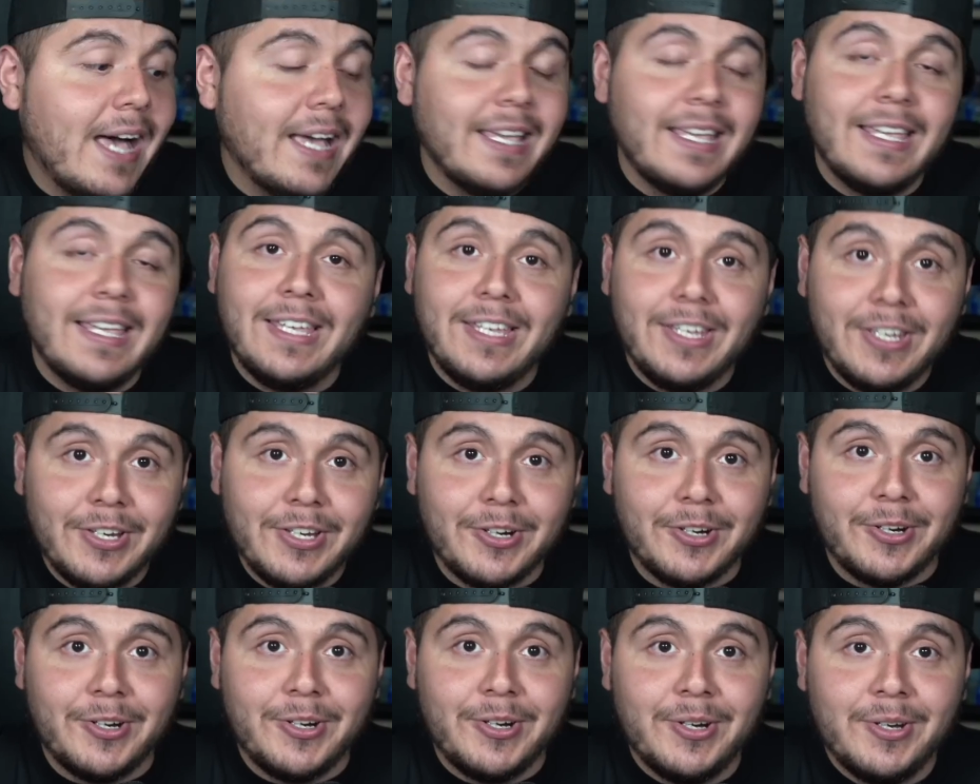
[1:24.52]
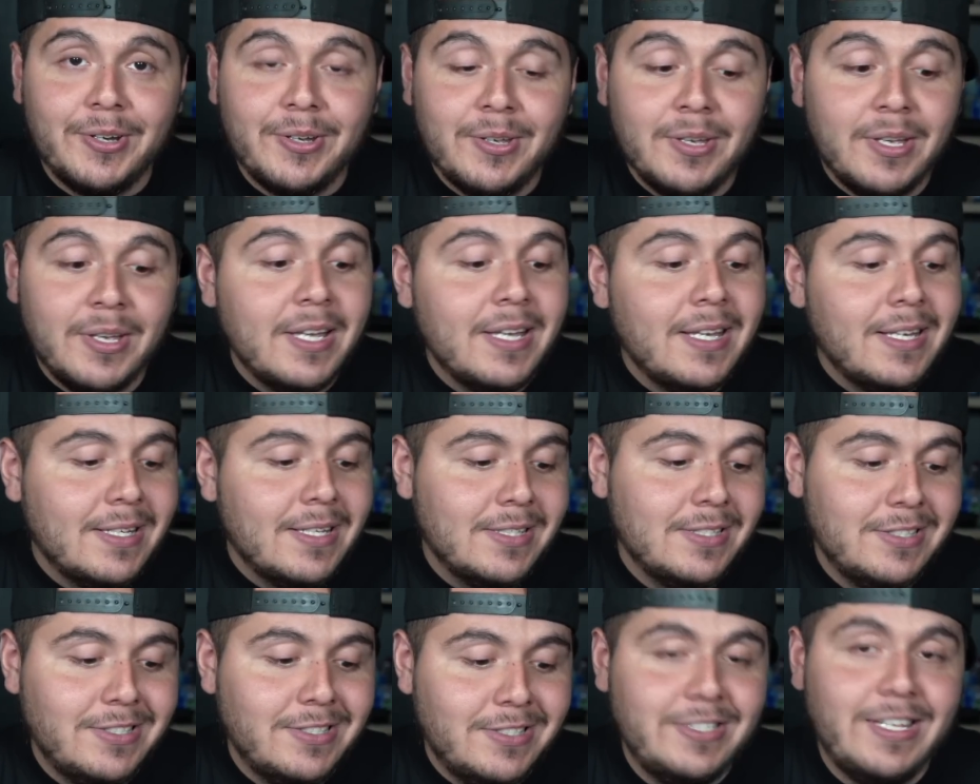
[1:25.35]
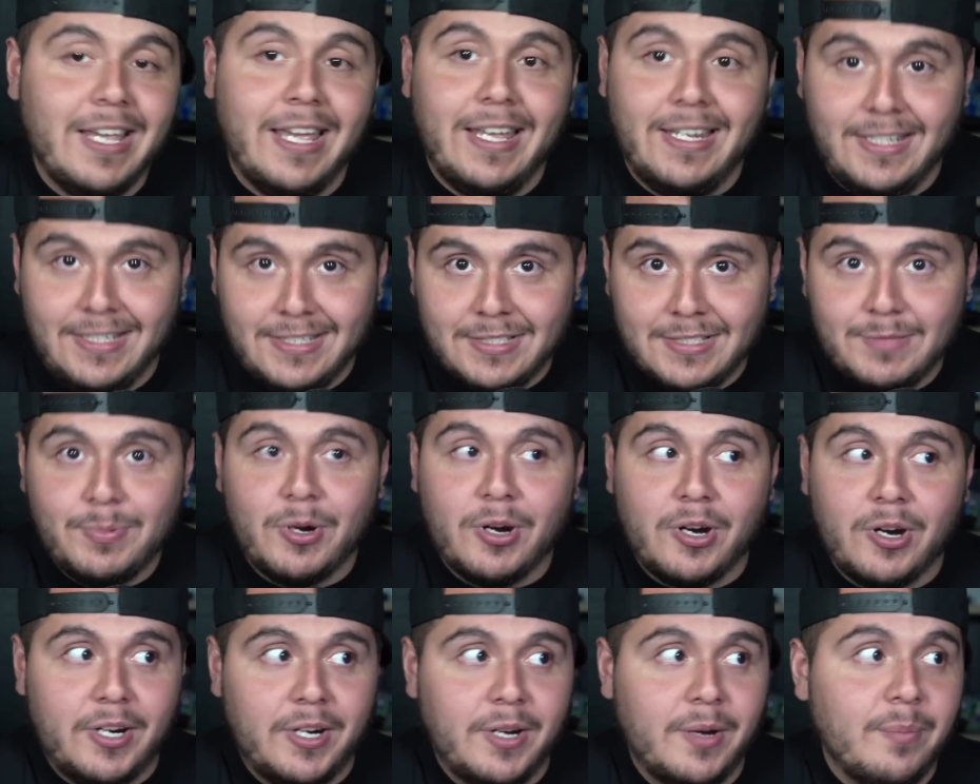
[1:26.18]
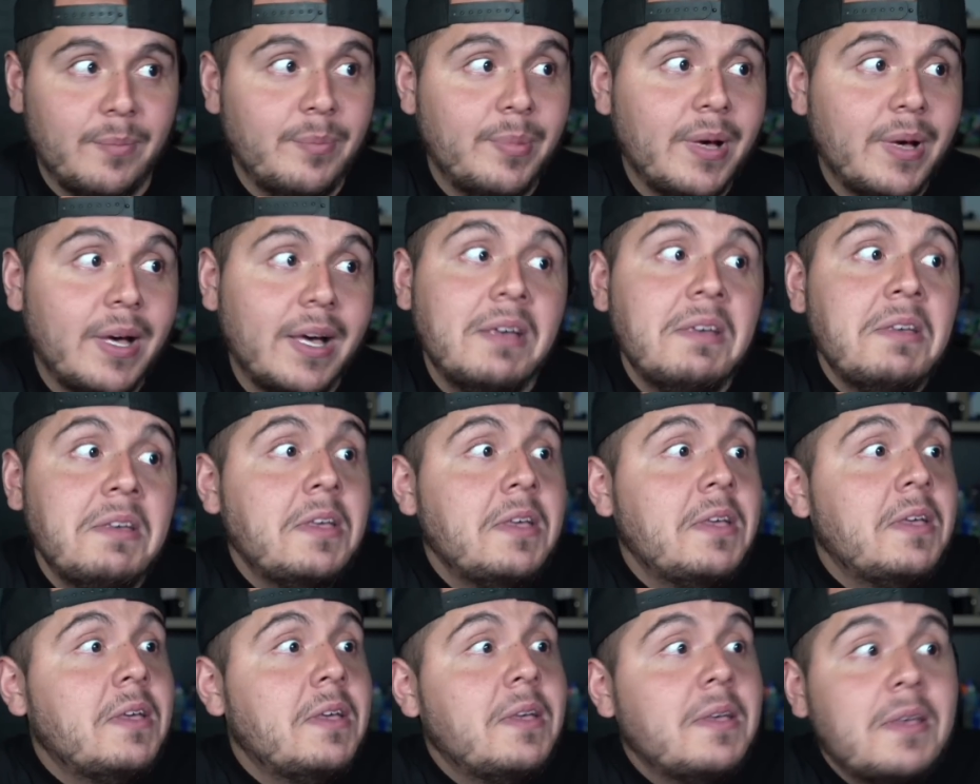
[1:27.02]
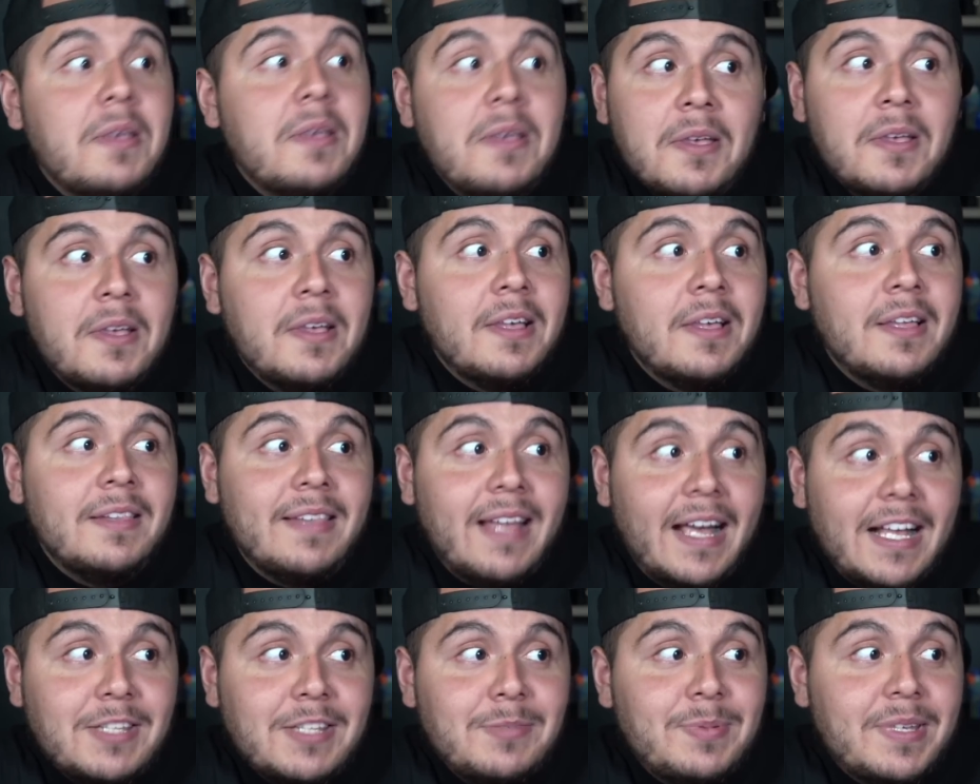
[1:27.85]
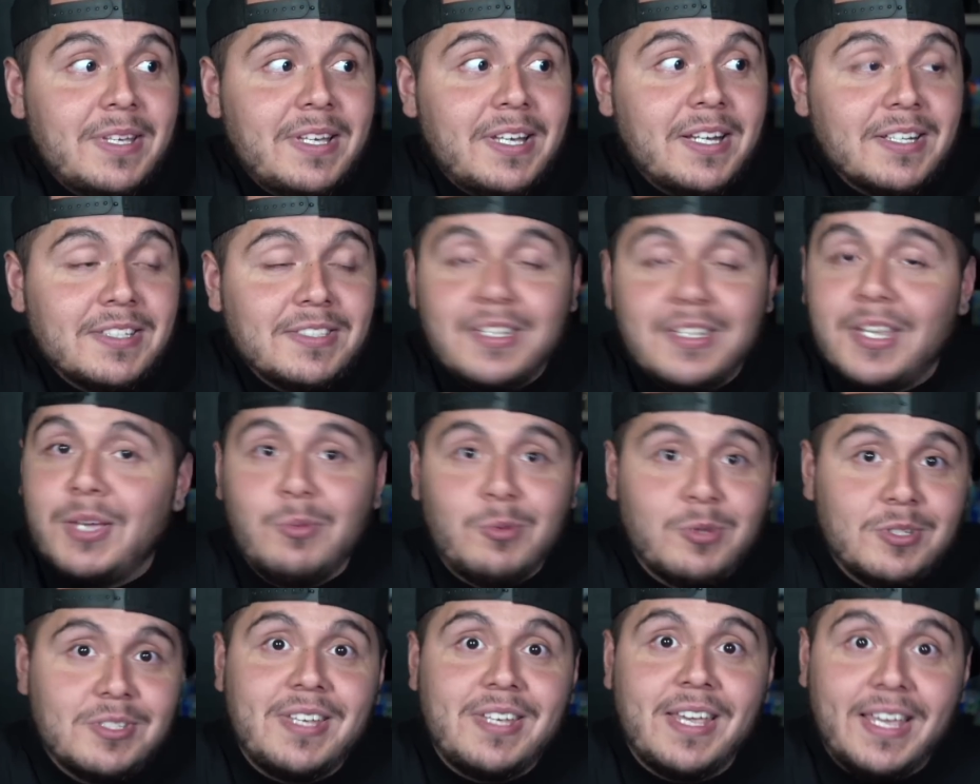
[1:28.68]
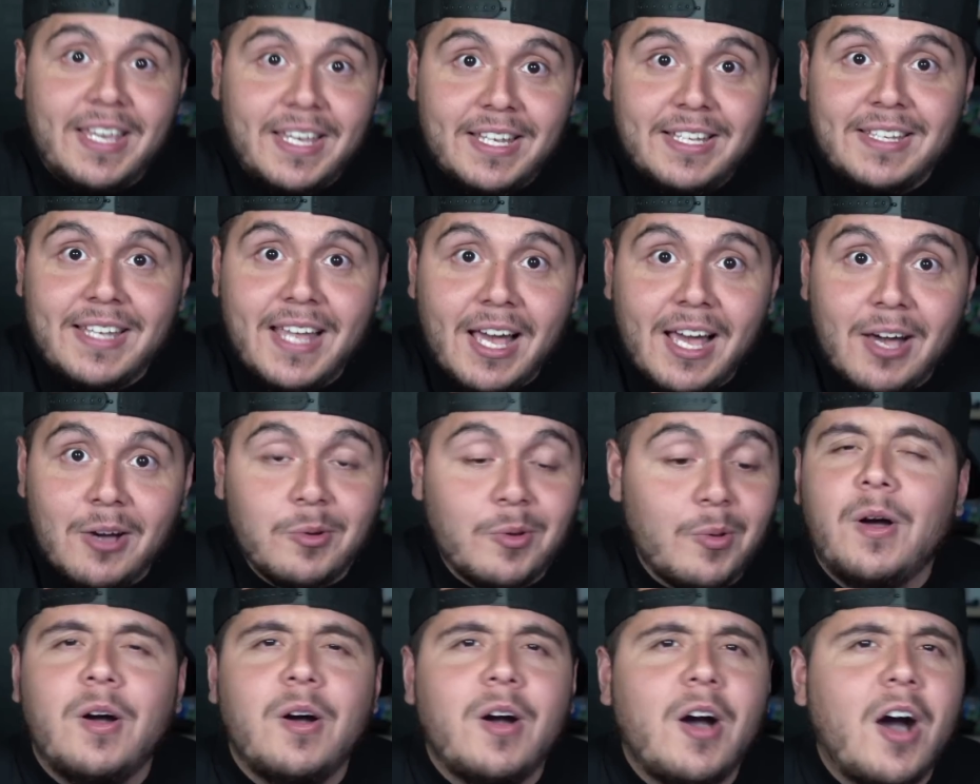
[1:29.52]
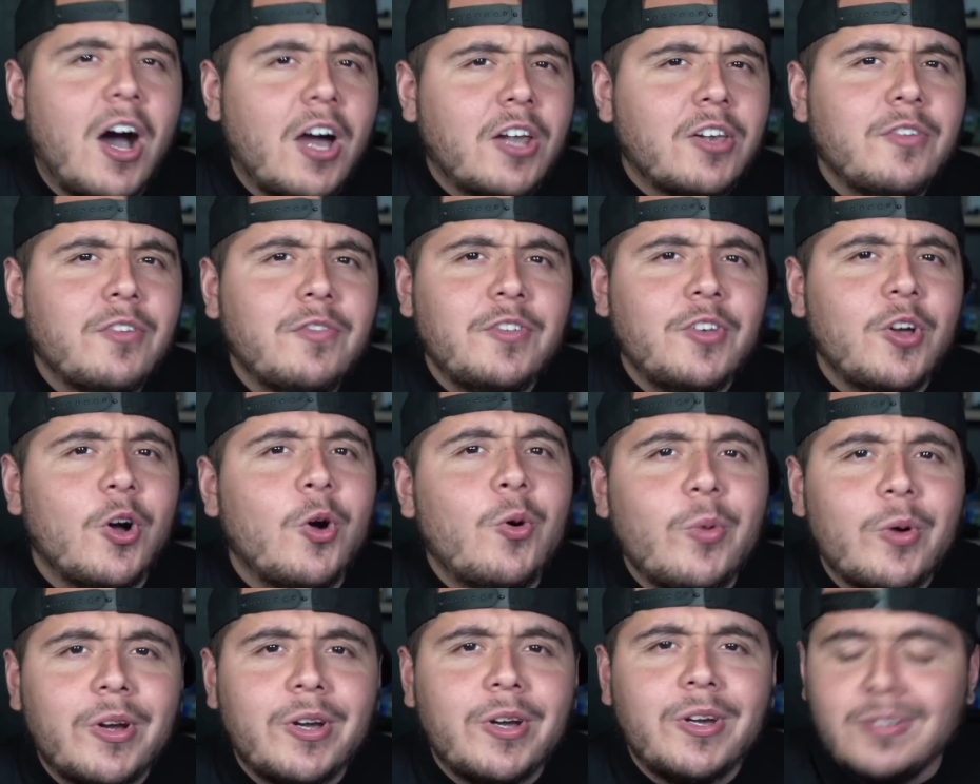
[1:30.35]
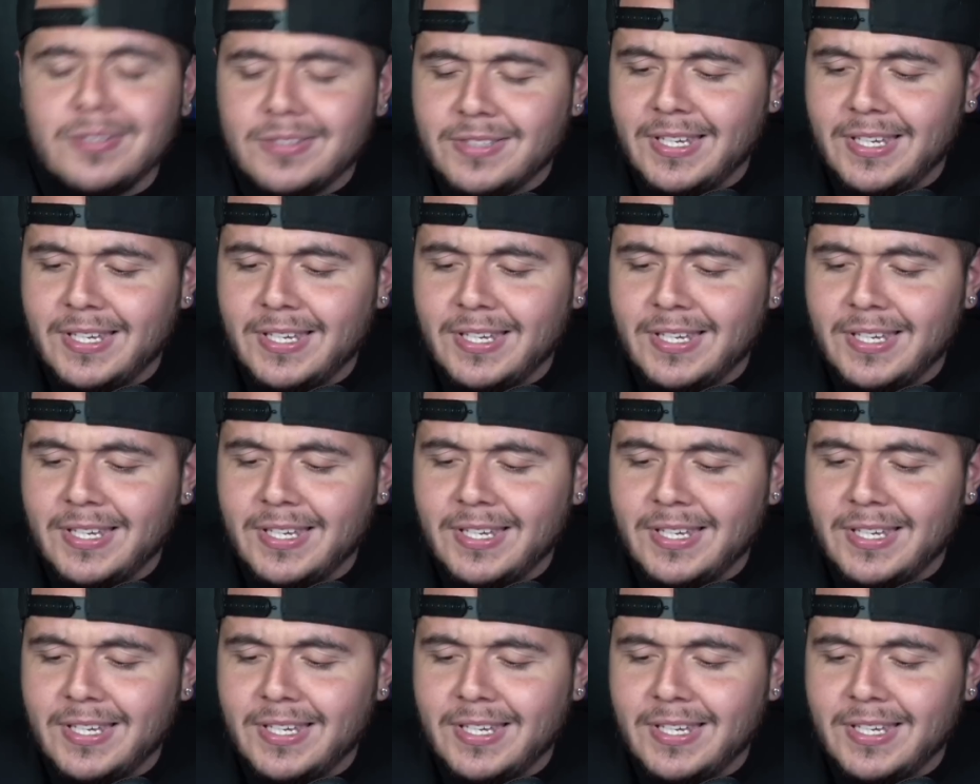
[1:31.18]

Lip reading: hear Jenny's part, but that's because it was taken down out of nowhere.